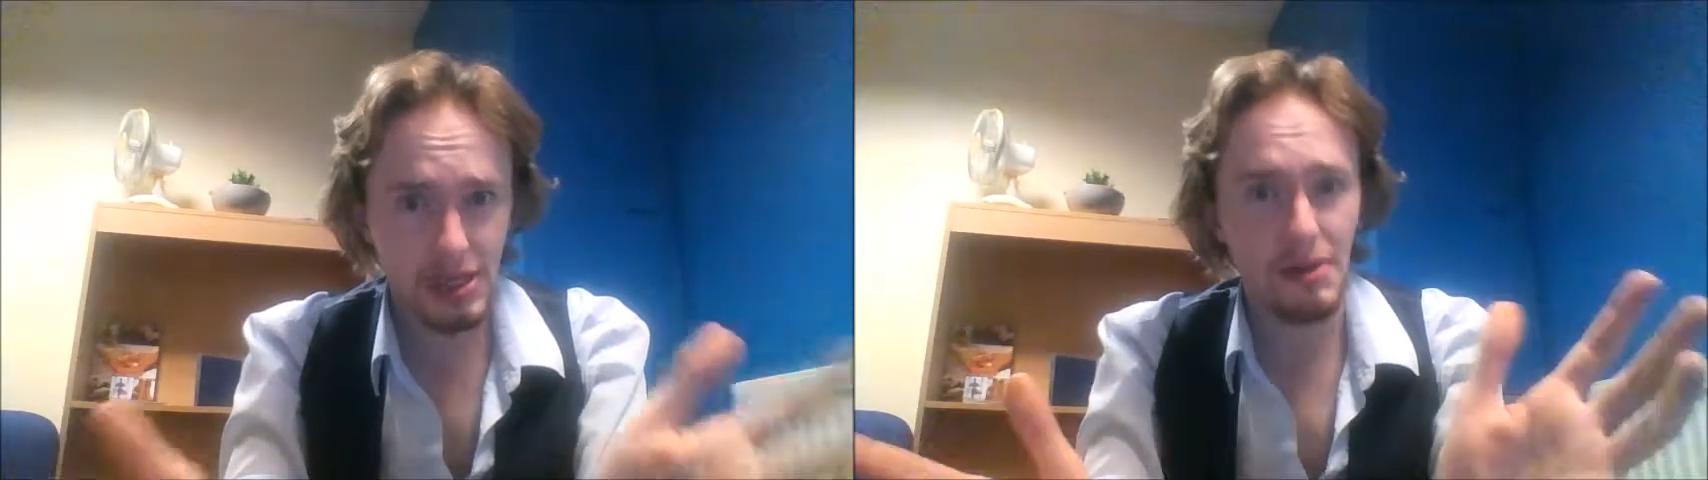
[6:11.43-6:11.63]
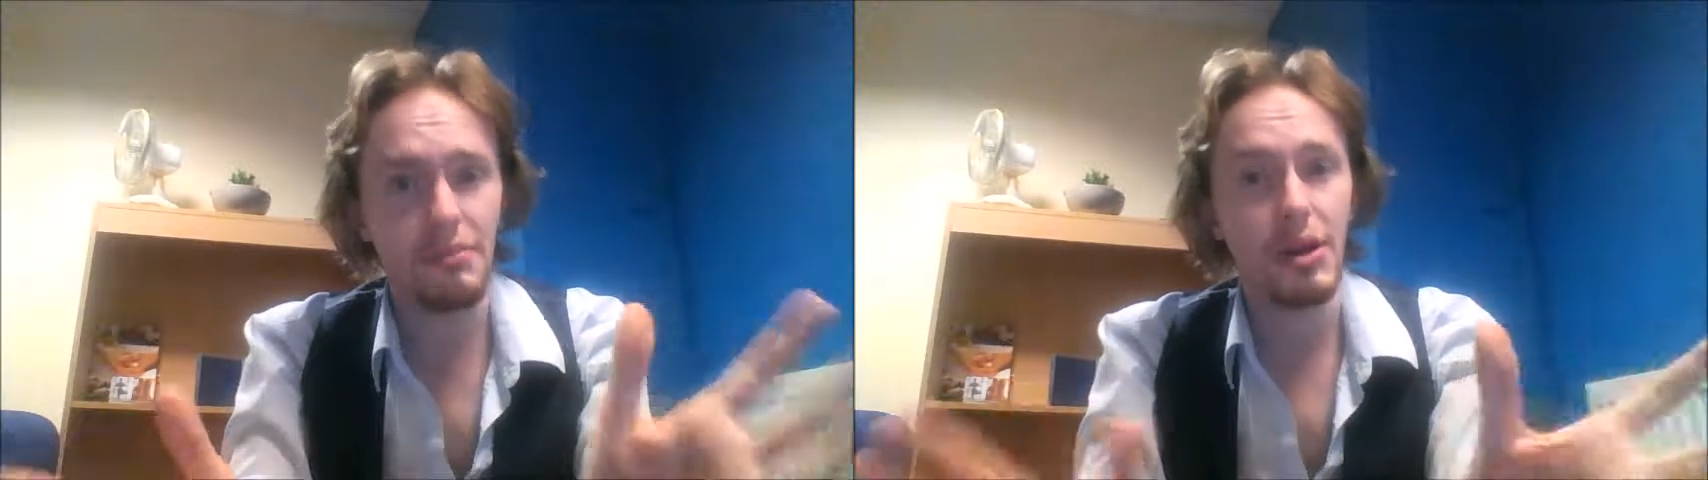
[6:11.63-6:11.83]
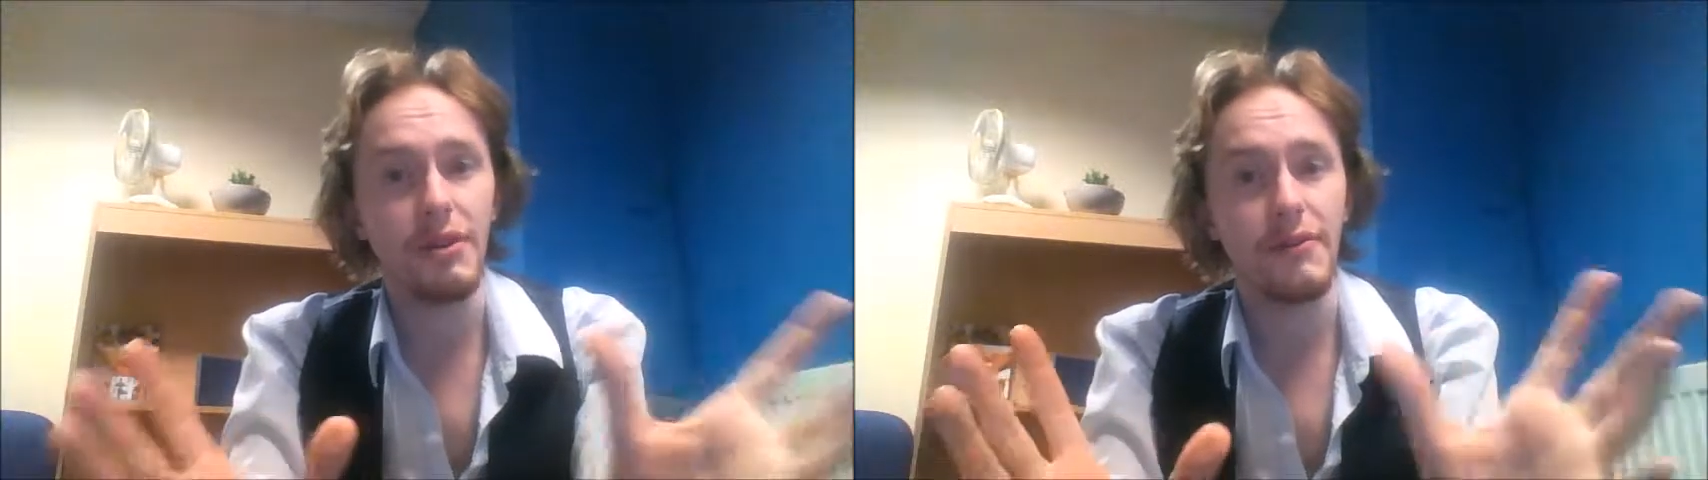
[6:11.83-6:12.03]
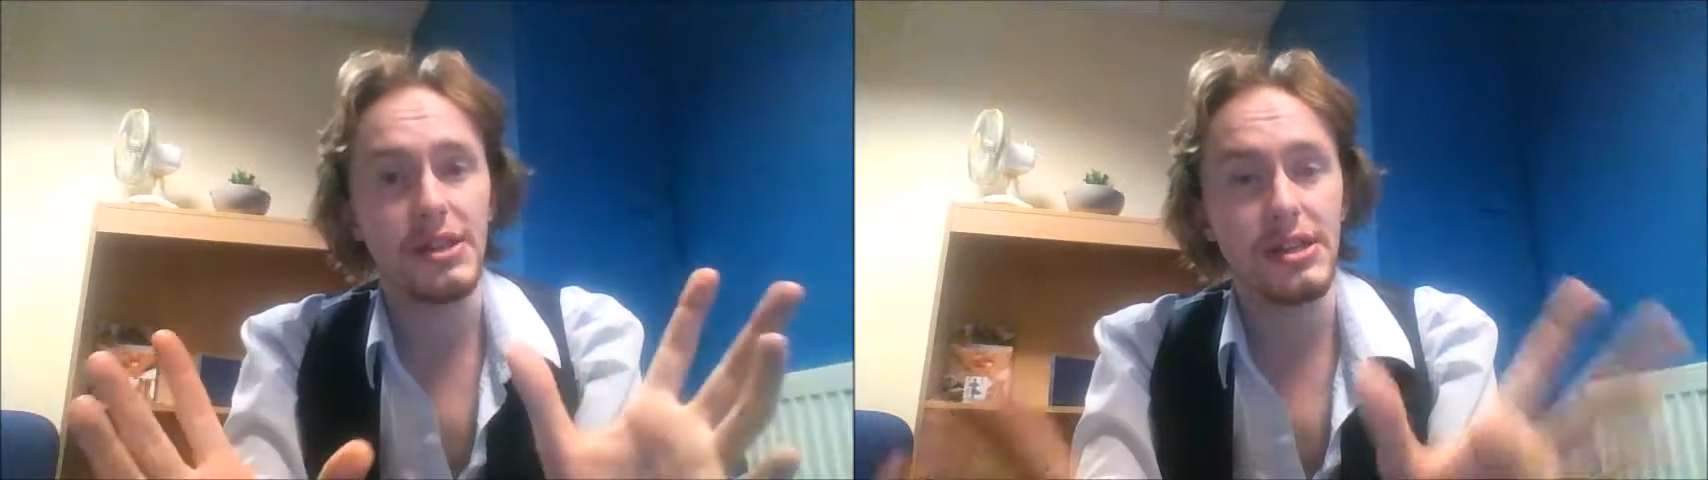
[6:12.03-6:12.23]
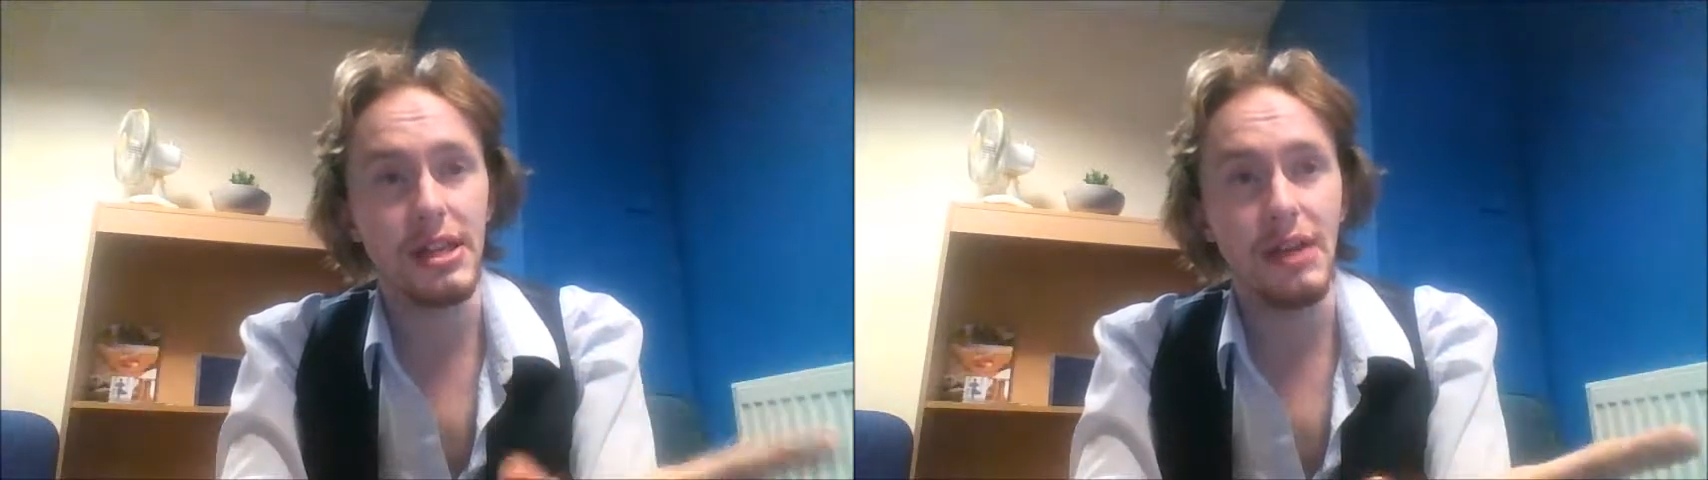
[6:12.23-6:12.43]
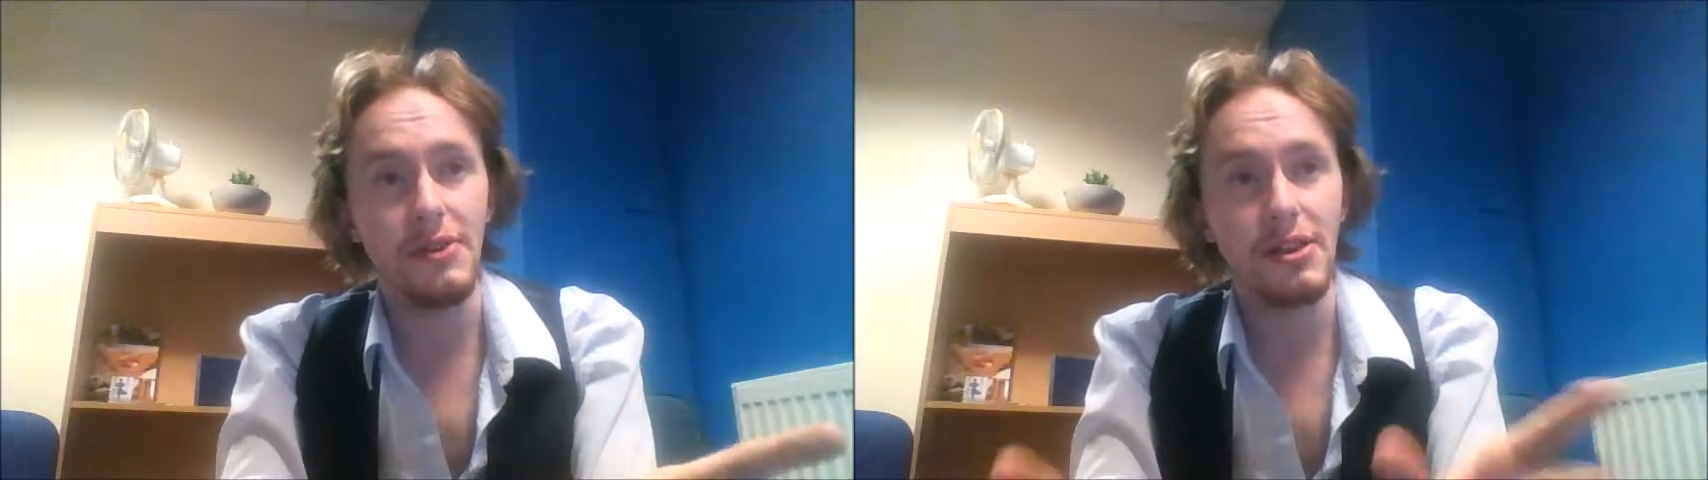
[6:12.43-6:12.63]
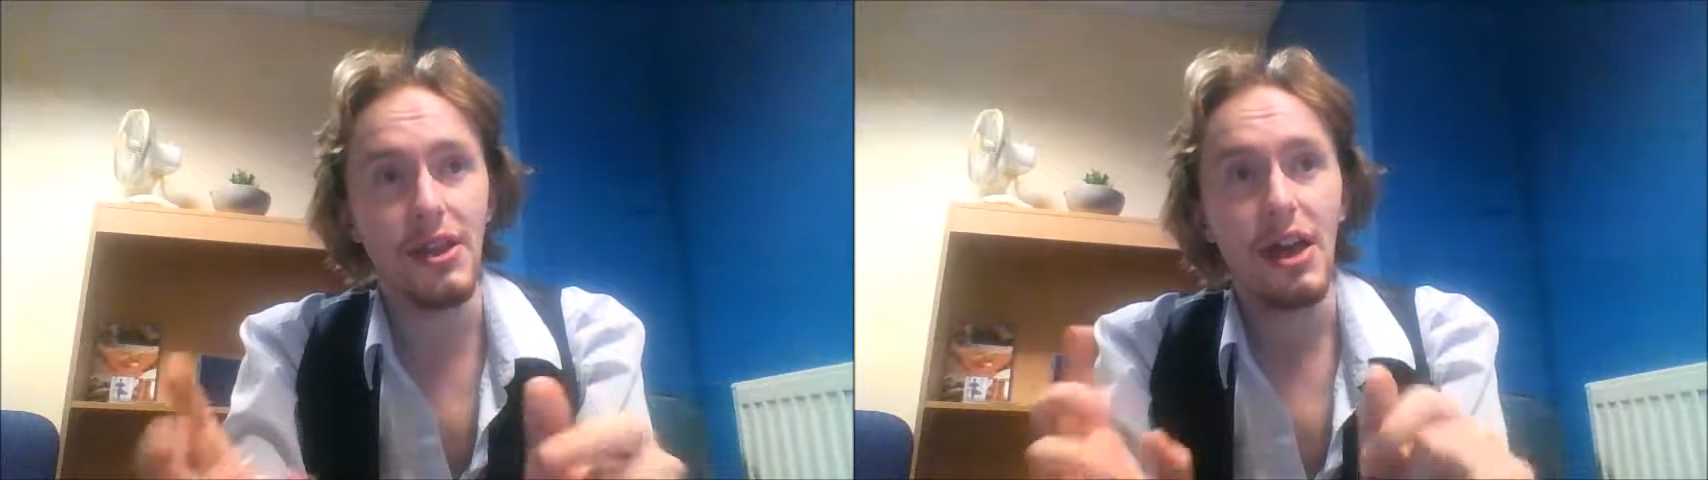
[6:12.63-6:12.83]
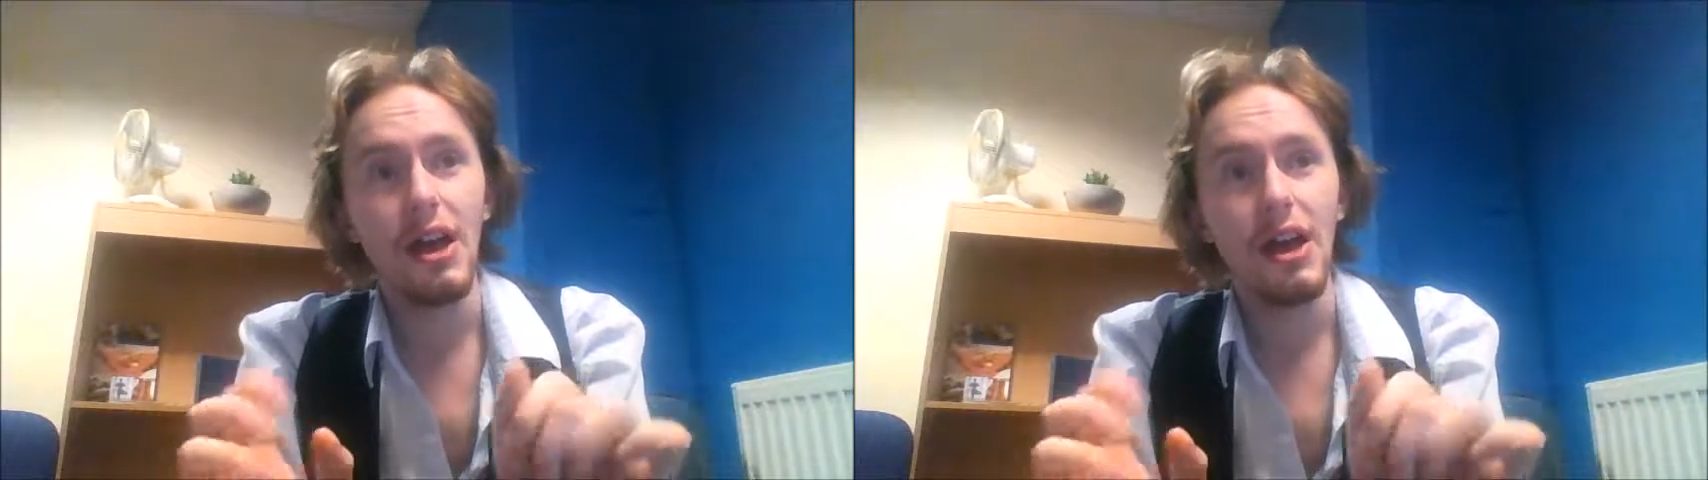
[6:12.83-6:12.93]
year, but if I still have it,